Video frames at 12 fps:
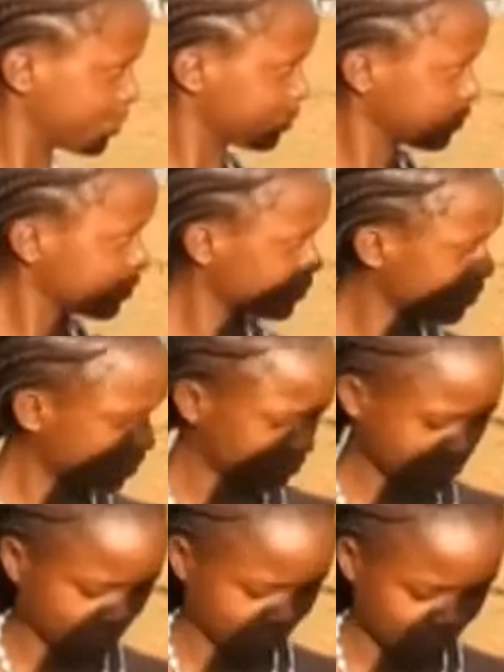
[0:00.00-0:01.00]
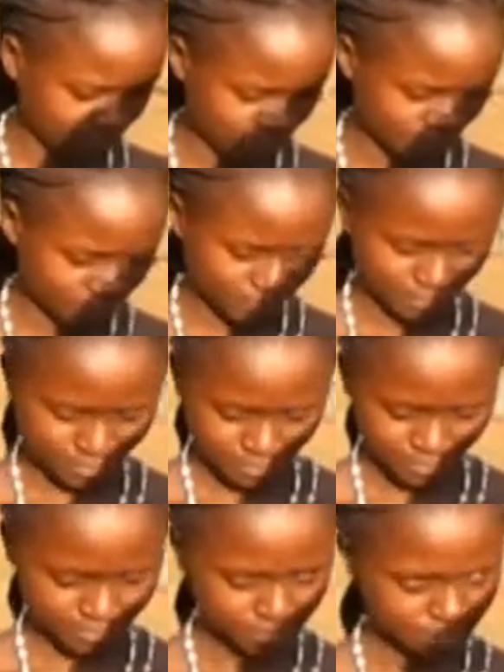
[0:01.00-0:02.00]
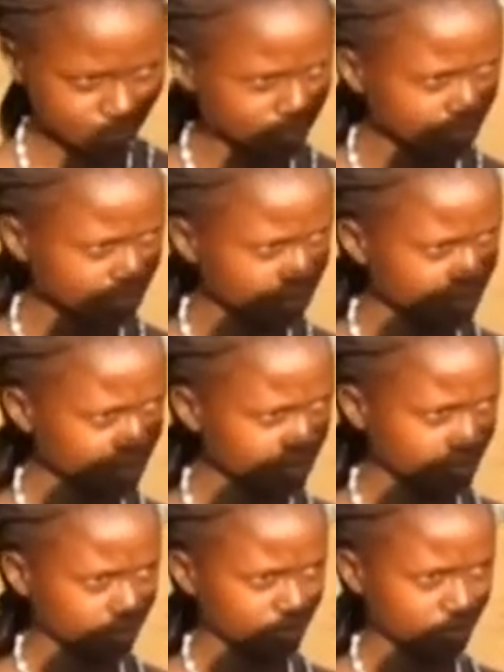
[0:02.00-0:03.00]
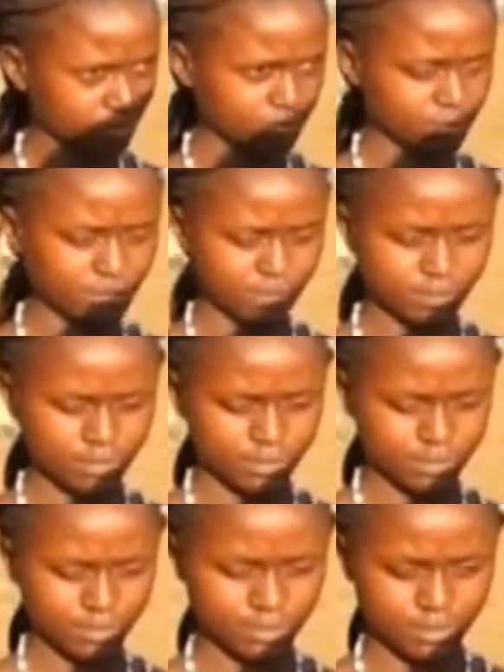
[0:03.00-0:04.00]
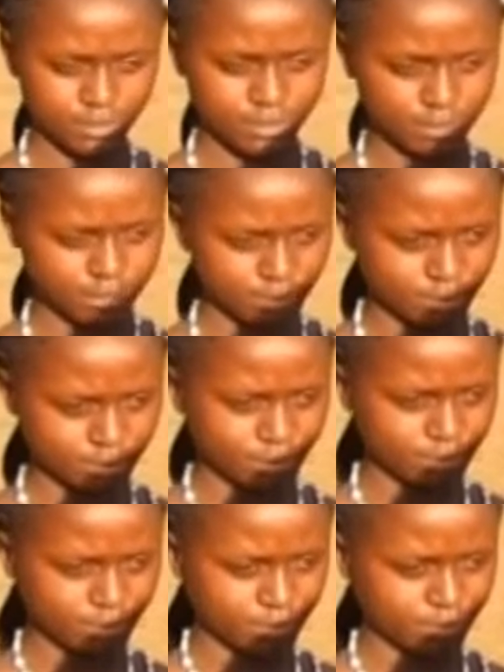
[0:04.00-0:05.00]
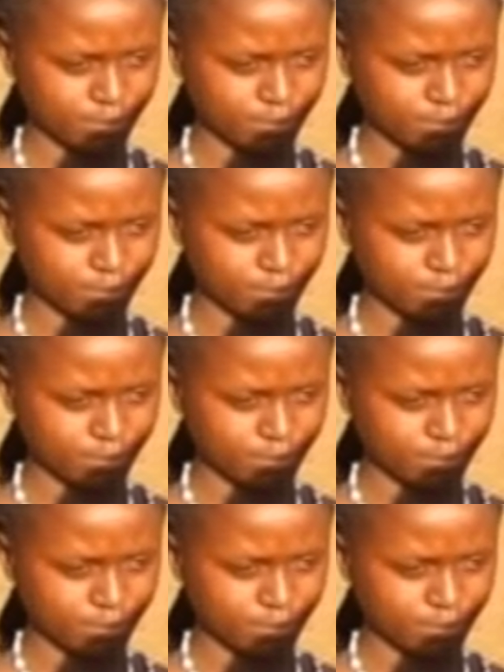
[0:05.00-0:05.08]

No words are spoken by the person on screen.